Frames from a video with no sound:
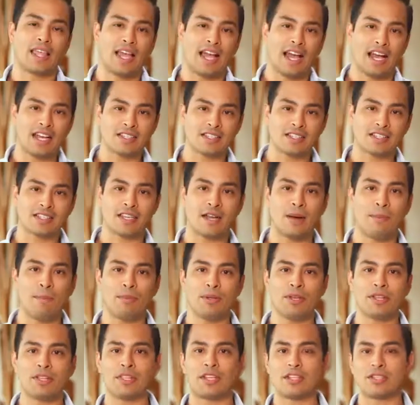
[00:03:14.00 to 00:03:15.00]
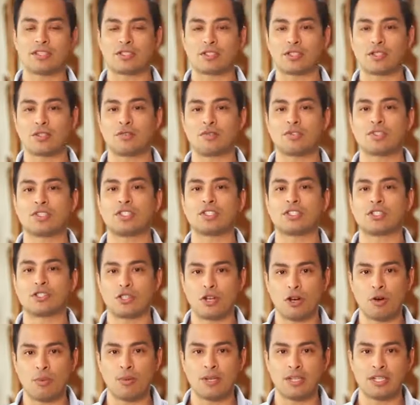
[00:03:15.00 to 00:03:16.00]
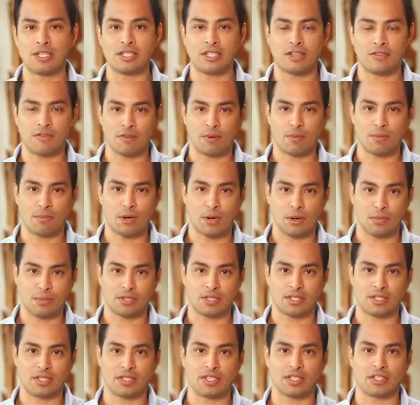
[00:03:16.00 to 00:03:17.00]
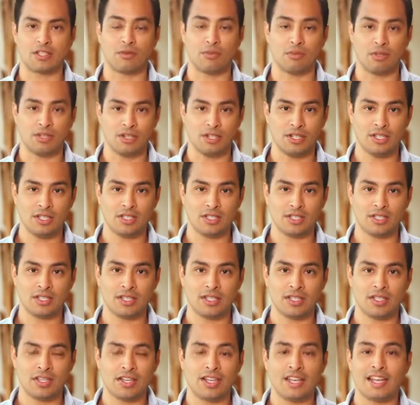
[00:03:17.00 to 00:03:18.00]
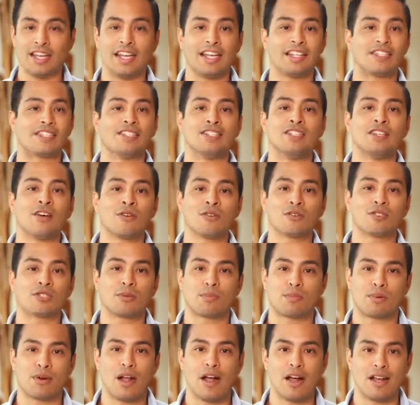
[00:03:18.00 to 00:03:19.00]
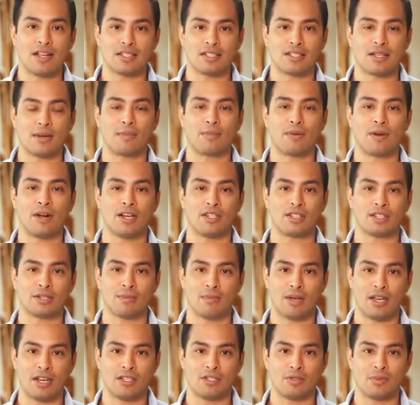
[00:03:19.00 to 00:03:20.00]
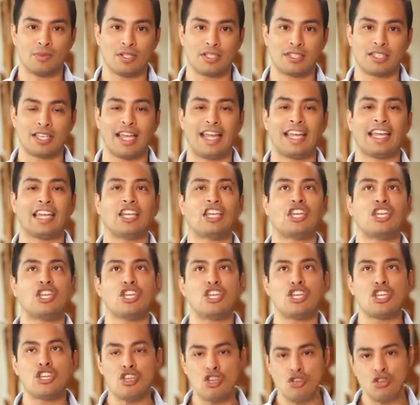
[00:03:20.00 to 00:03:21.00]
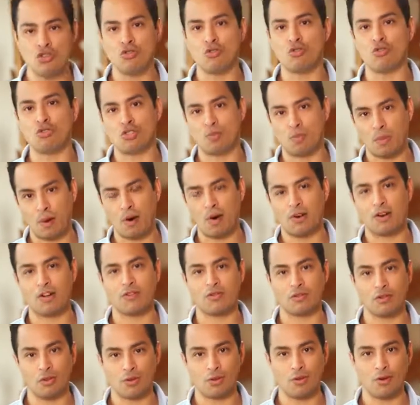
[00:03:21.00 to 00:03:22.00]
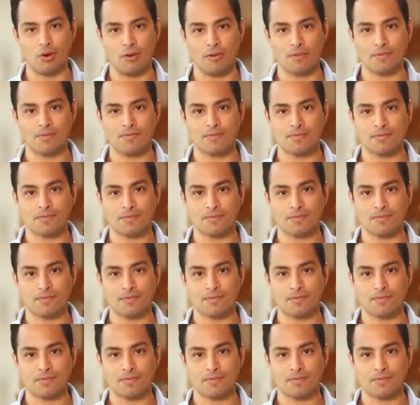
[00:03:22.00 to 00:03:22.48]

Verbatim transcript: As a company that serves so many different purposes and communities, it's no surprise that project management's a huge part of Google.